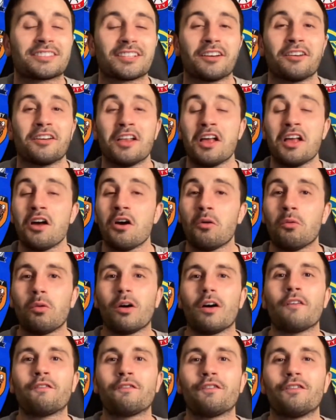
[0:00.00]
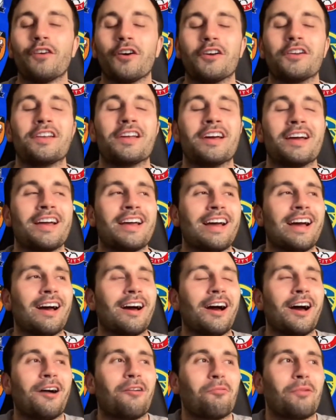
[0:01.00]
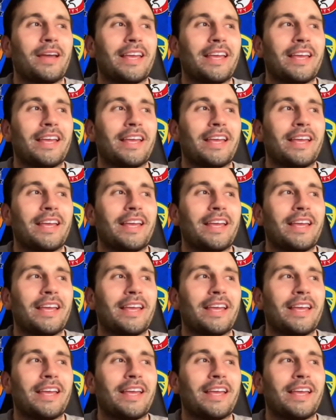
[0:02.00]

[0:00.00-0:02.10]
So what a fun